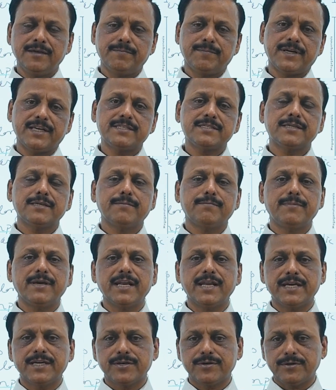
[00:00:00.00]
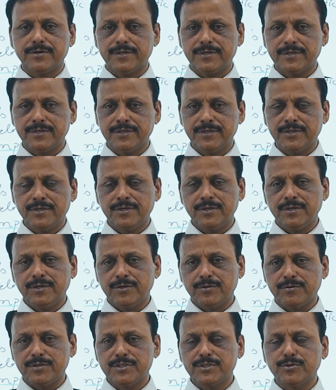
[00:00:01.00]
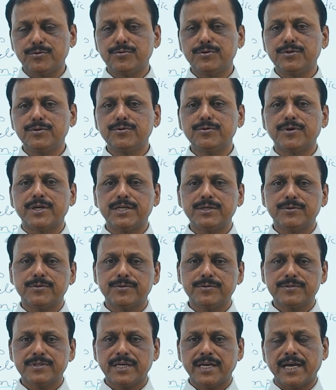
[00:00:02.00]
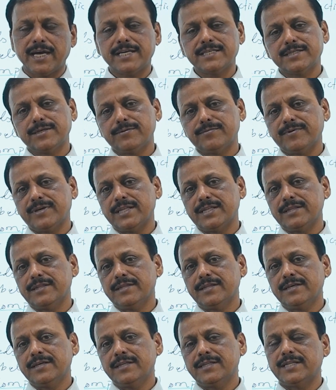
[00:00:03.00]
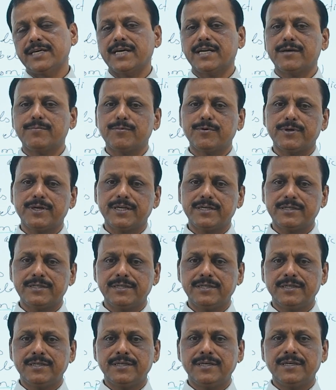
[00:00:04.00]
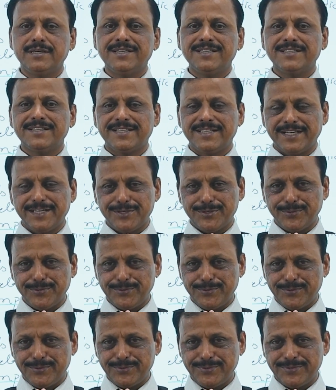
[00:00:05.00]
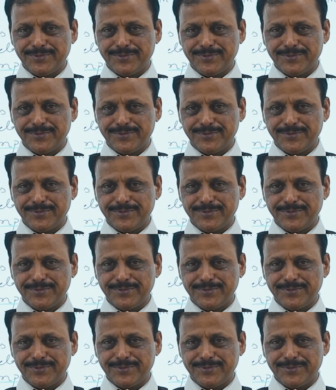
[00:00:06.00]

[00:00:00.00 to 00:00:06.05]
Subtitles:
press bell icon to receive new videos as and when they are uploaded. Thank you.